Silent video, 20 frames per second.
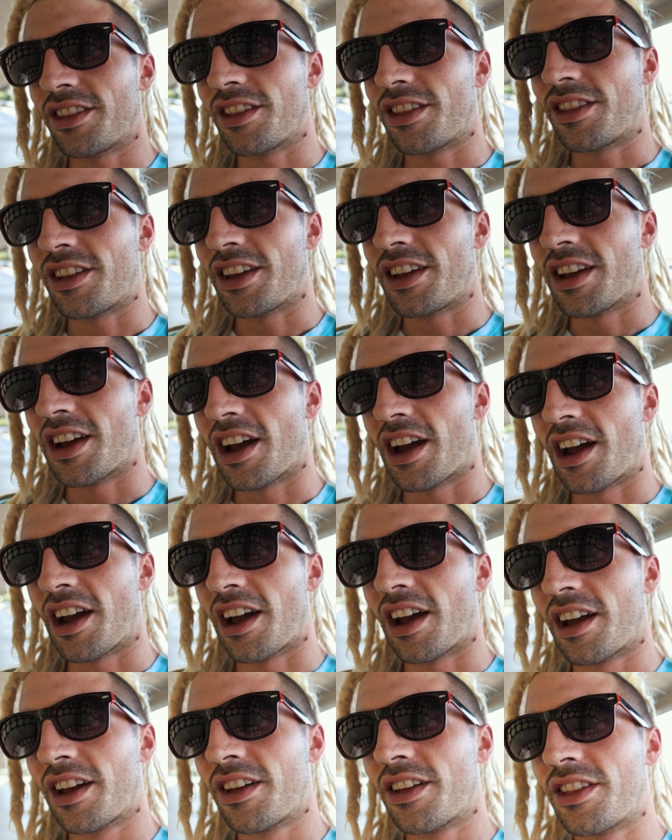
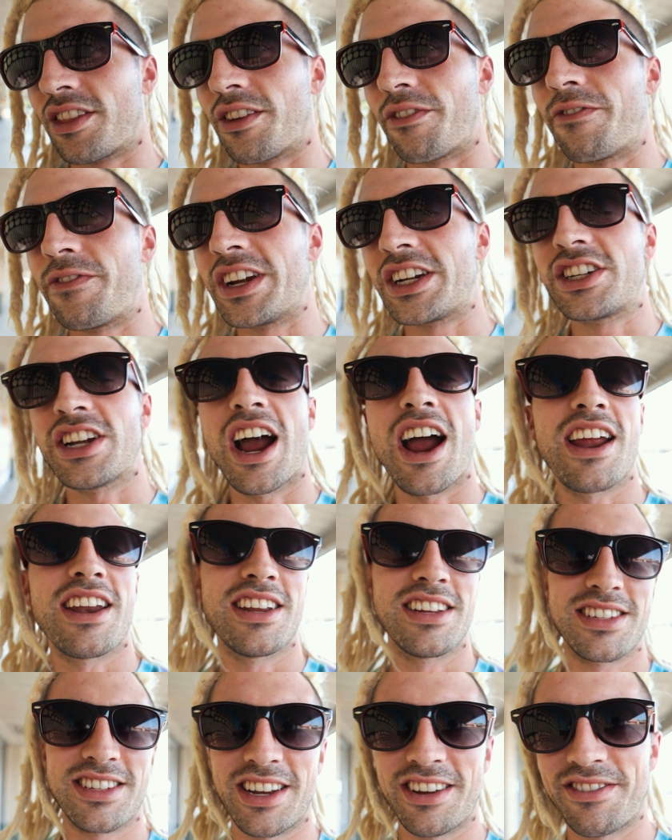the
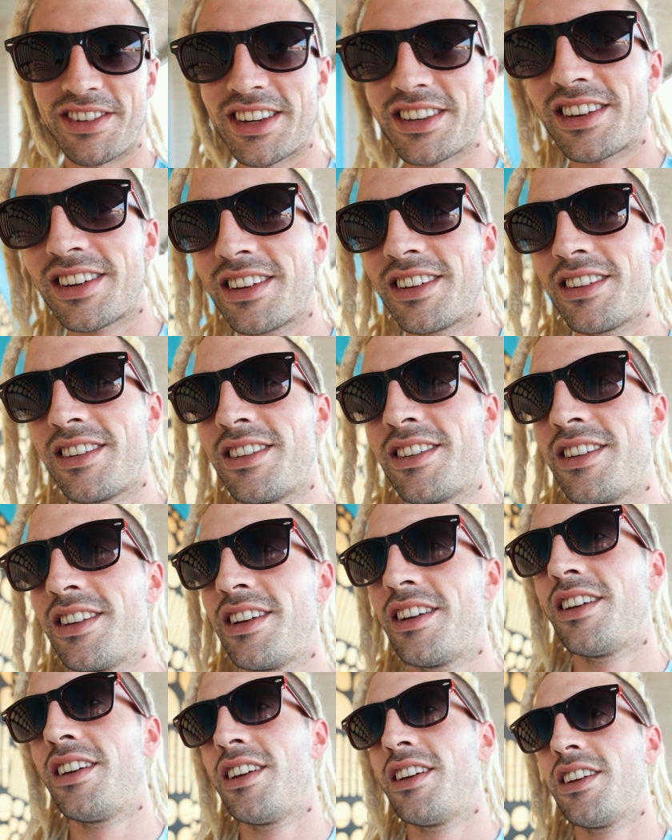fisheyiness of it.
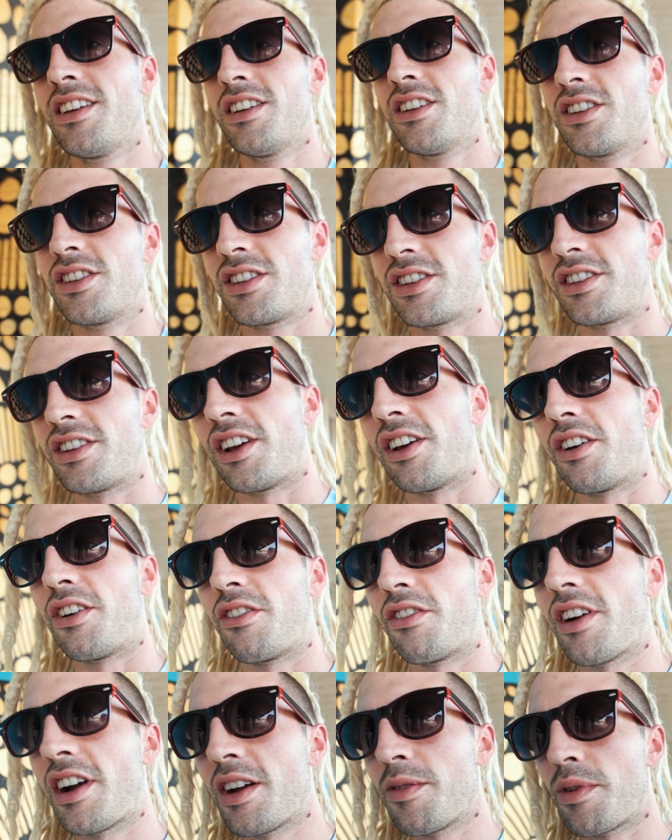So
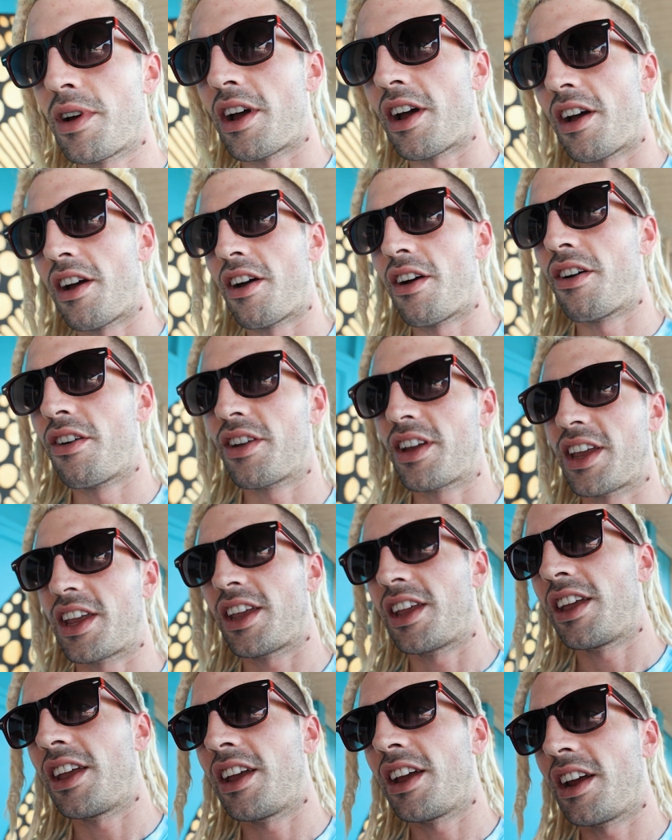right about
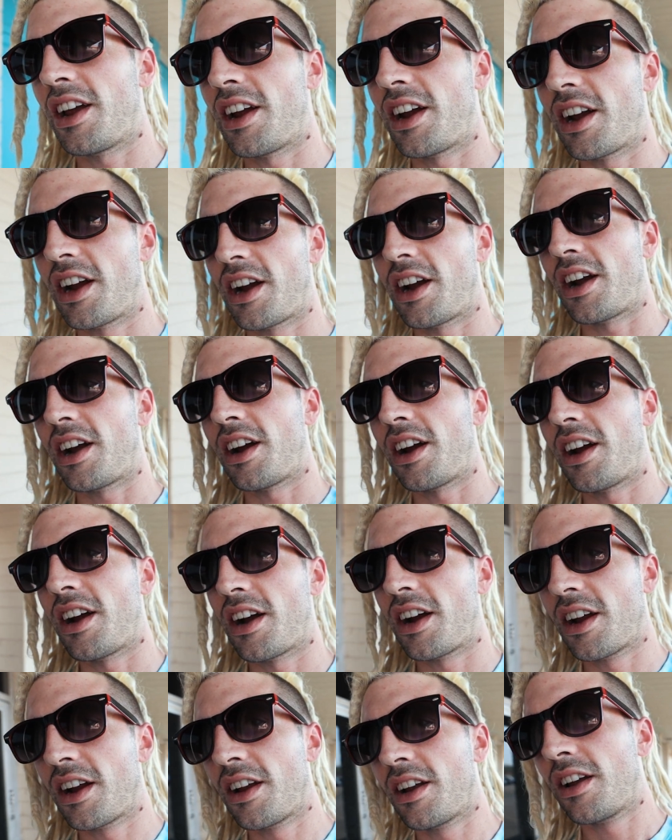
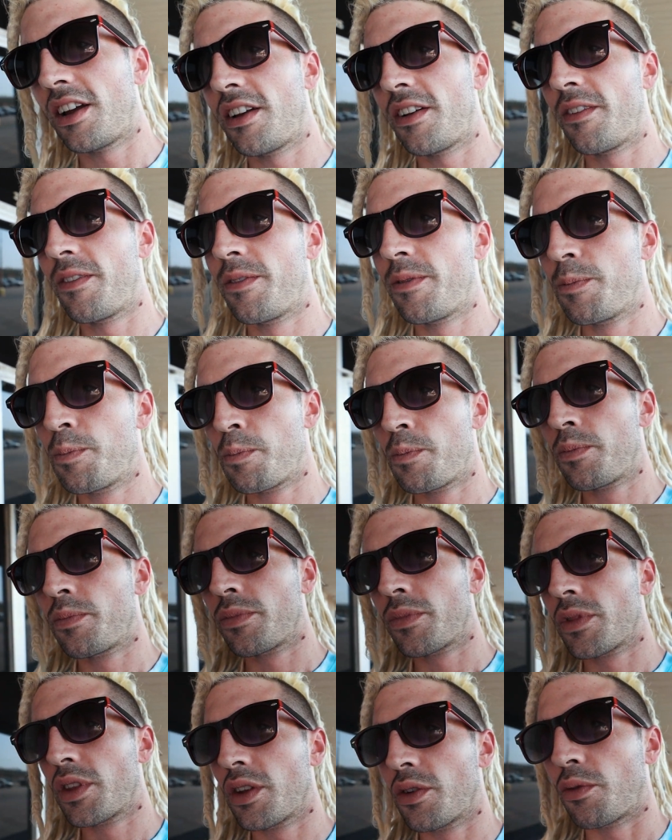here,
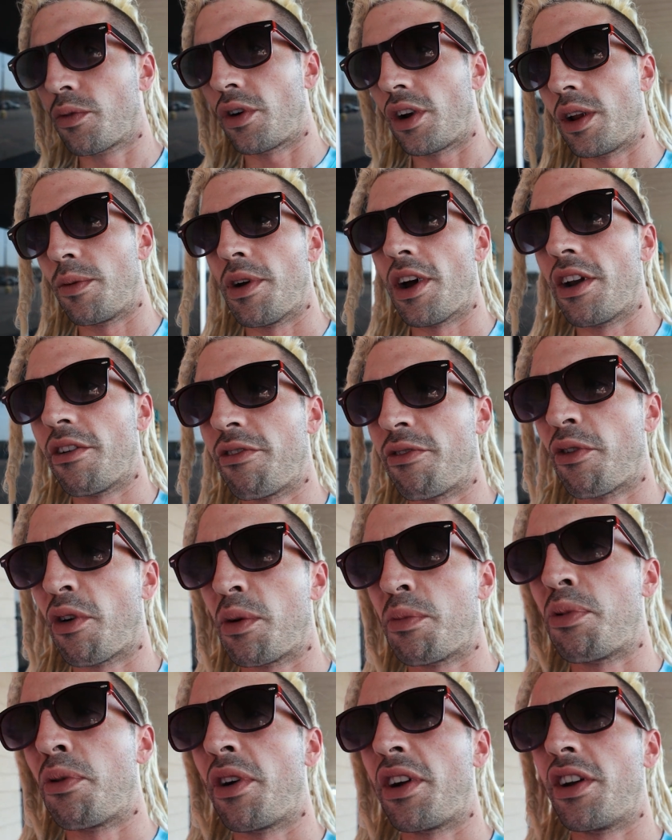we're at about a
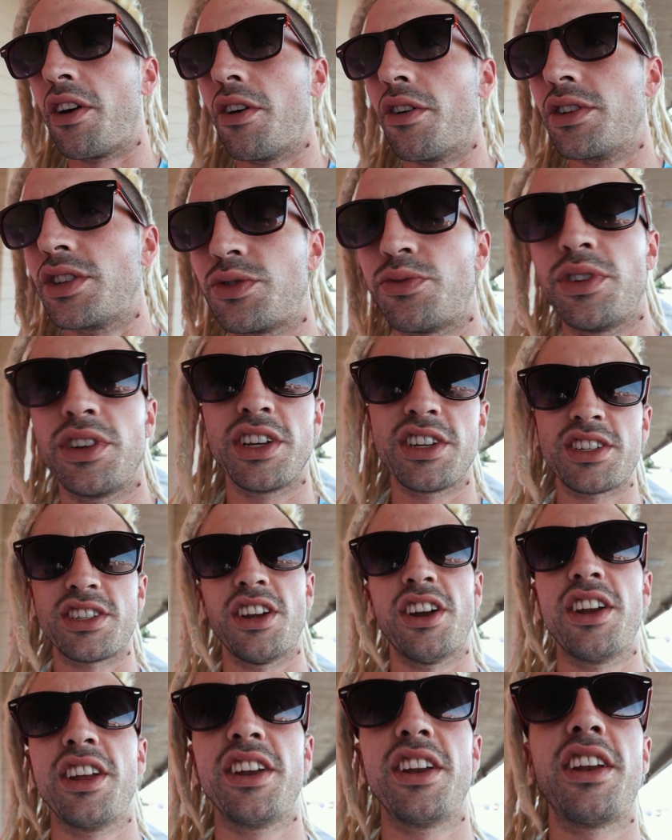4.0. It's really
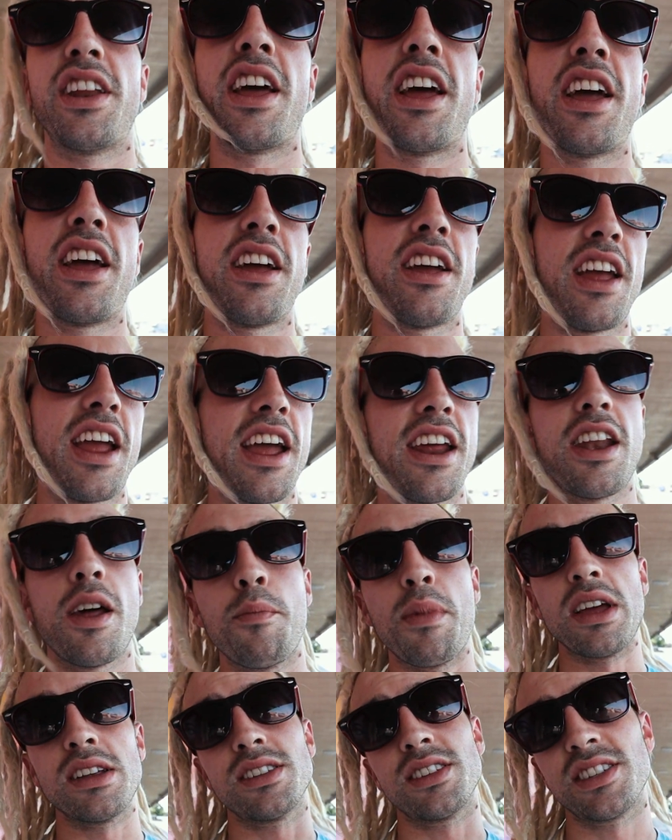sunny today, and
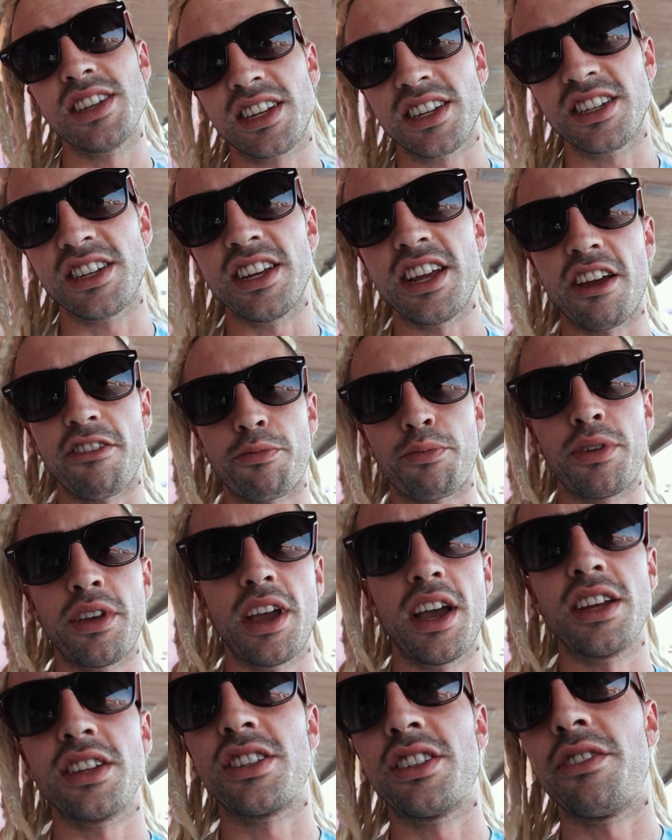I'm at 60
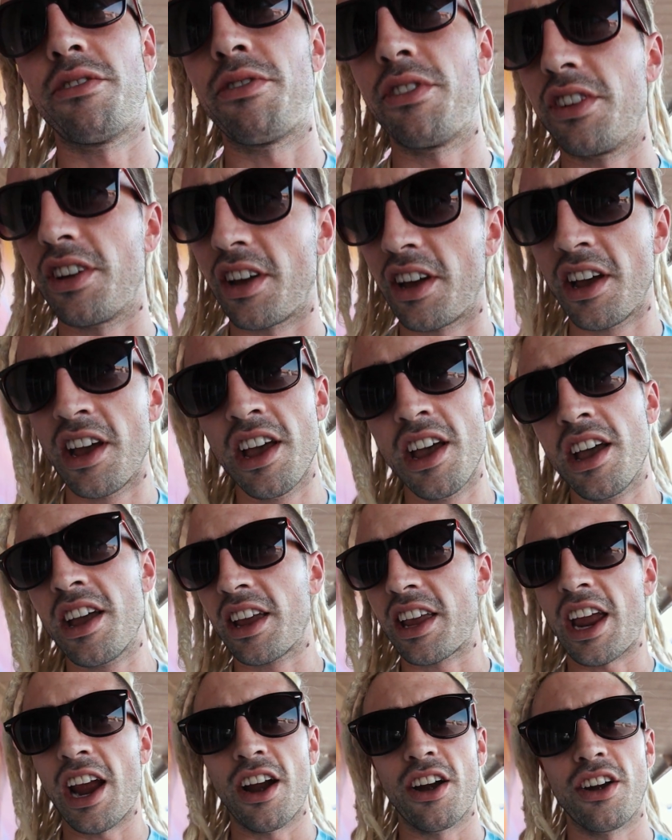FPS if you
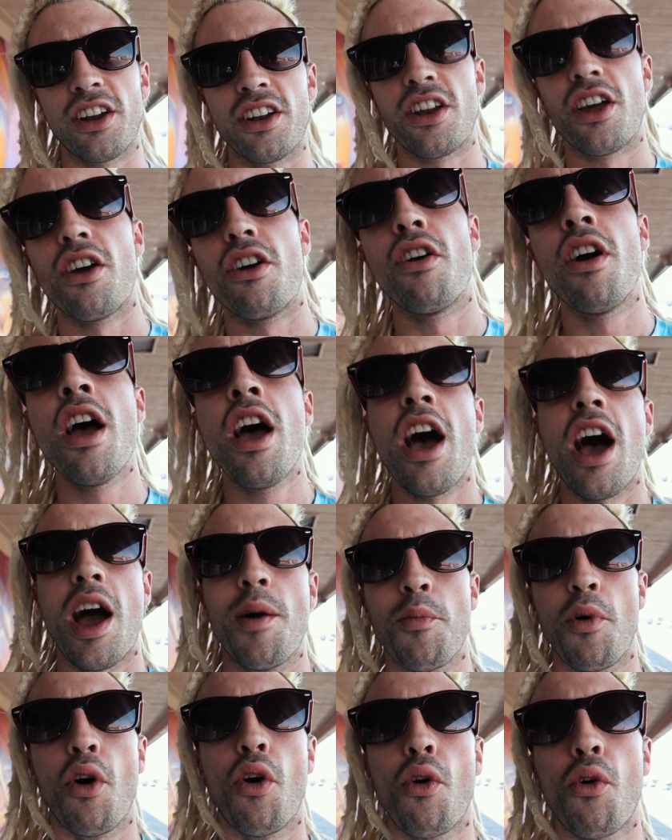care to know.
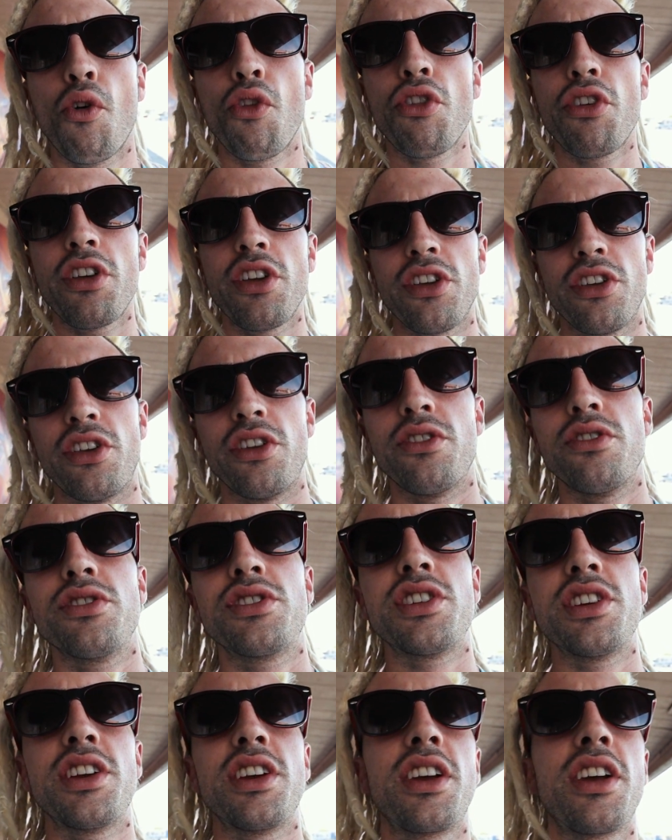I'm only
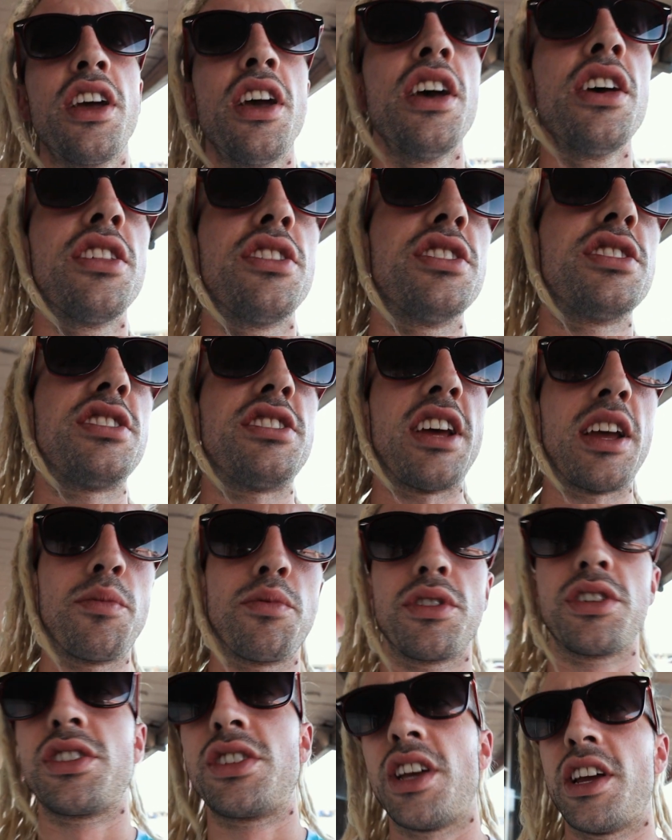using the
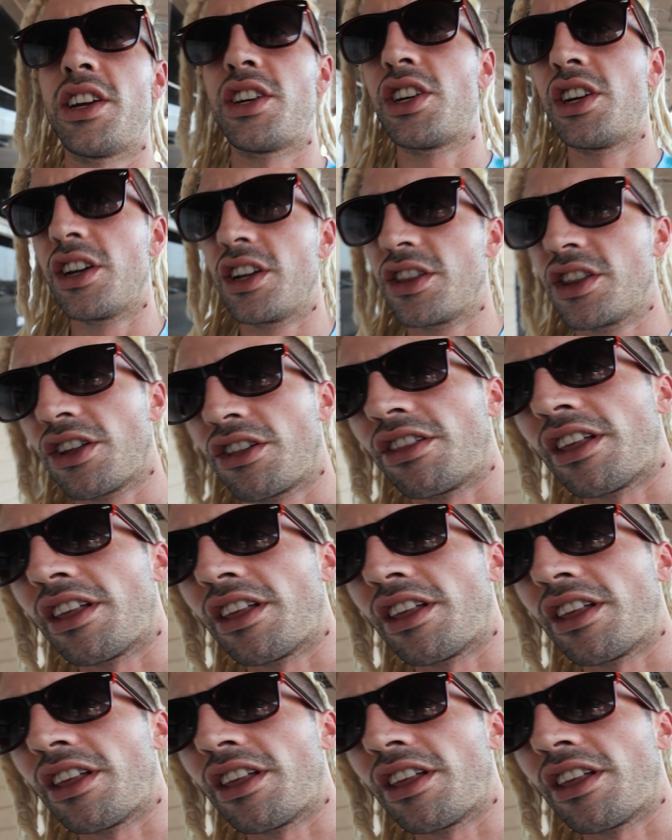stabilization in the